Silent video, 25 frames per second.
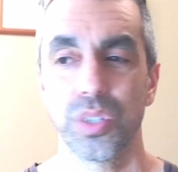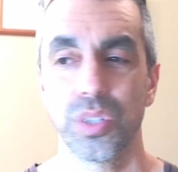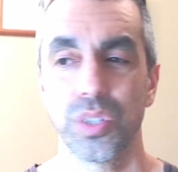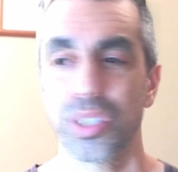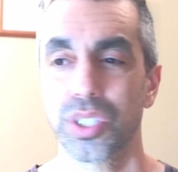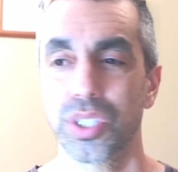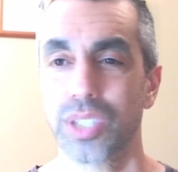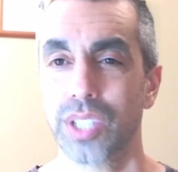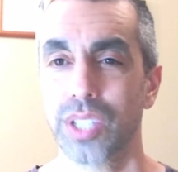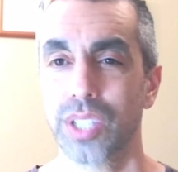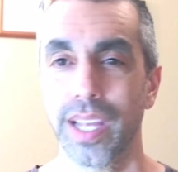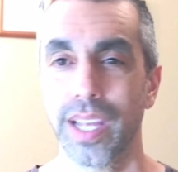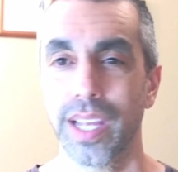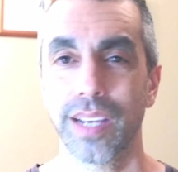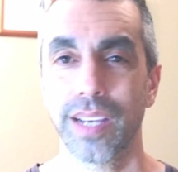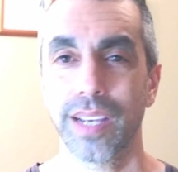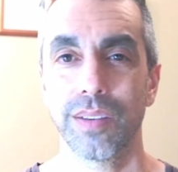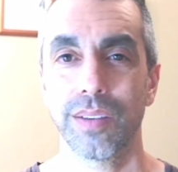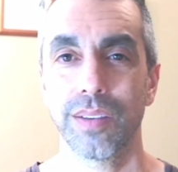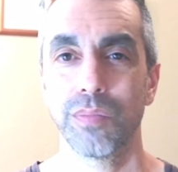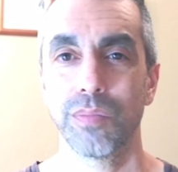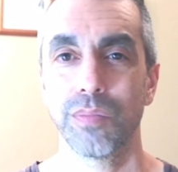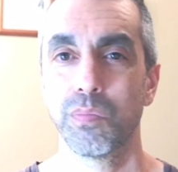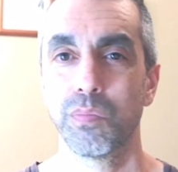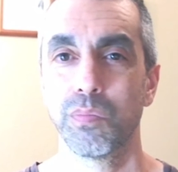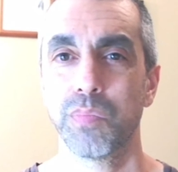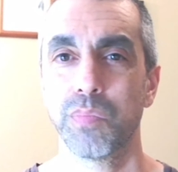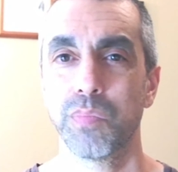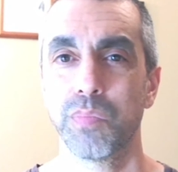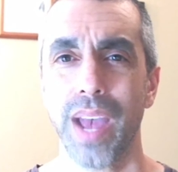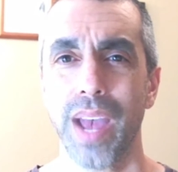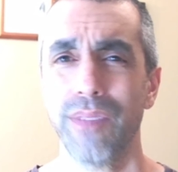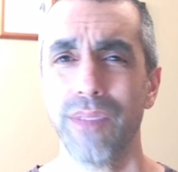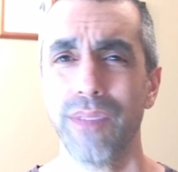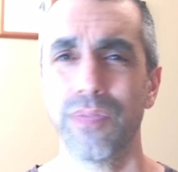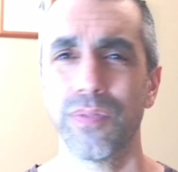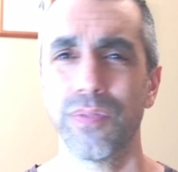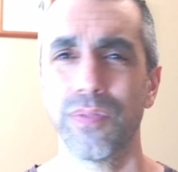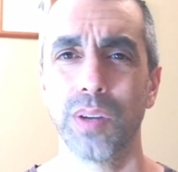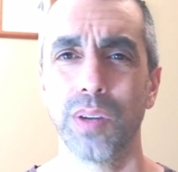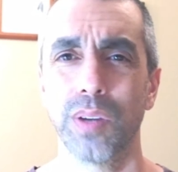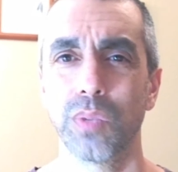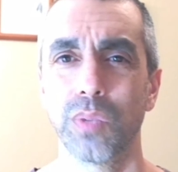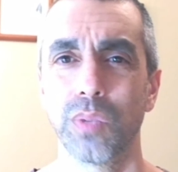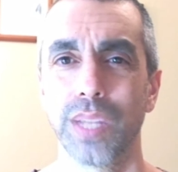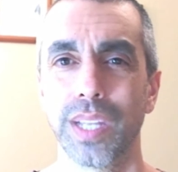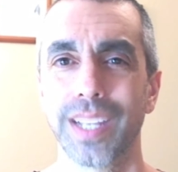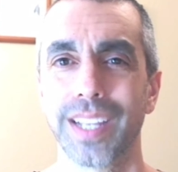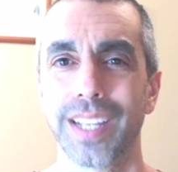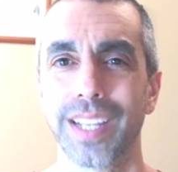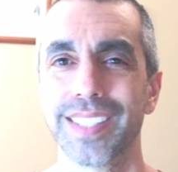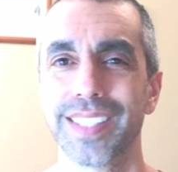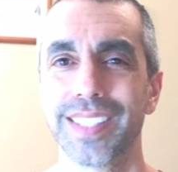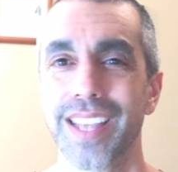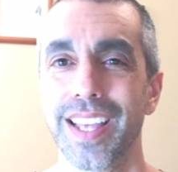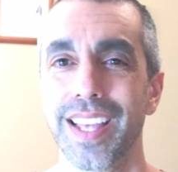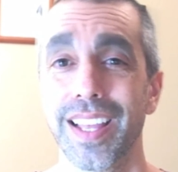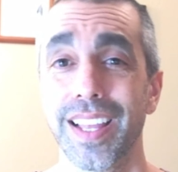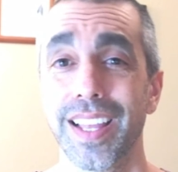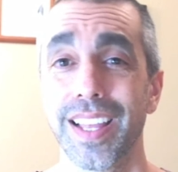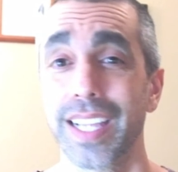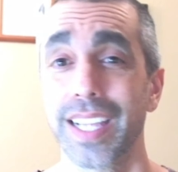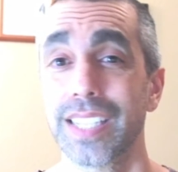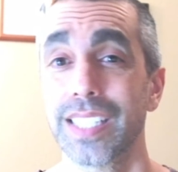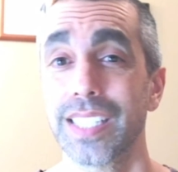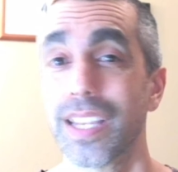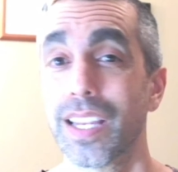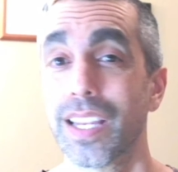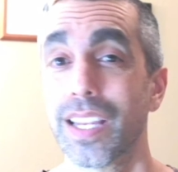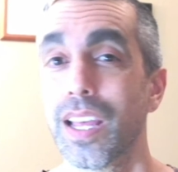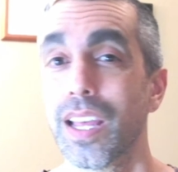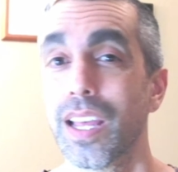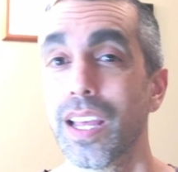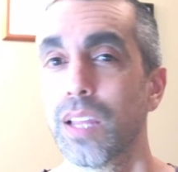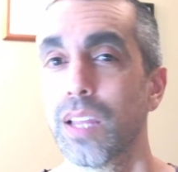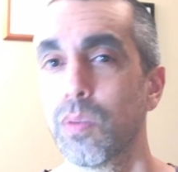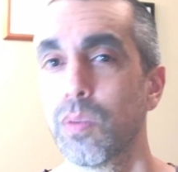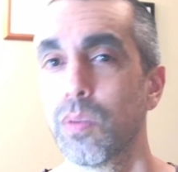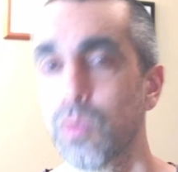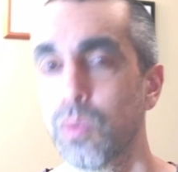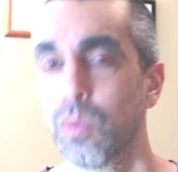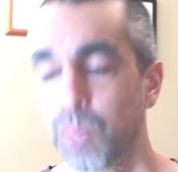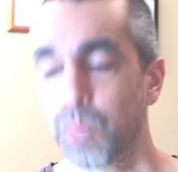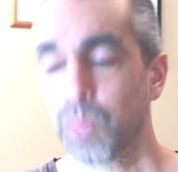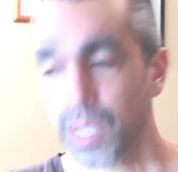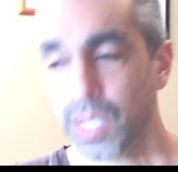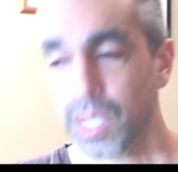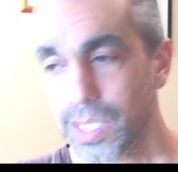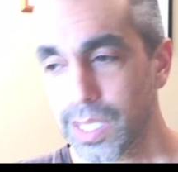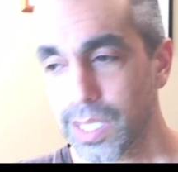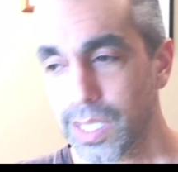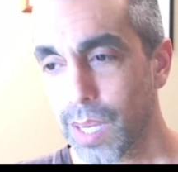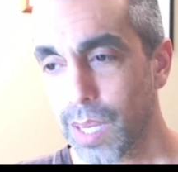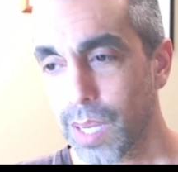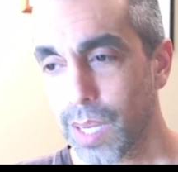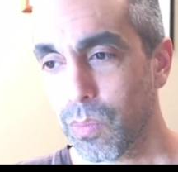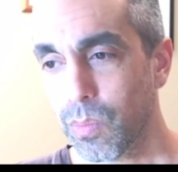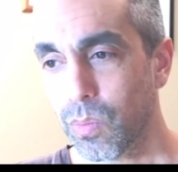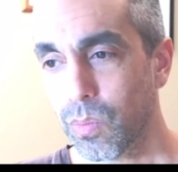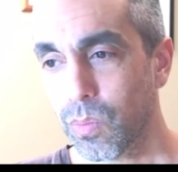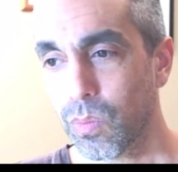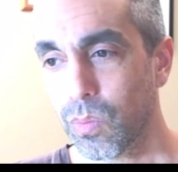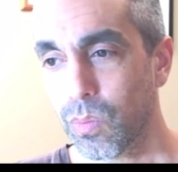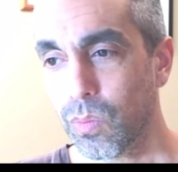Just have fun with it, because like I said, Planescape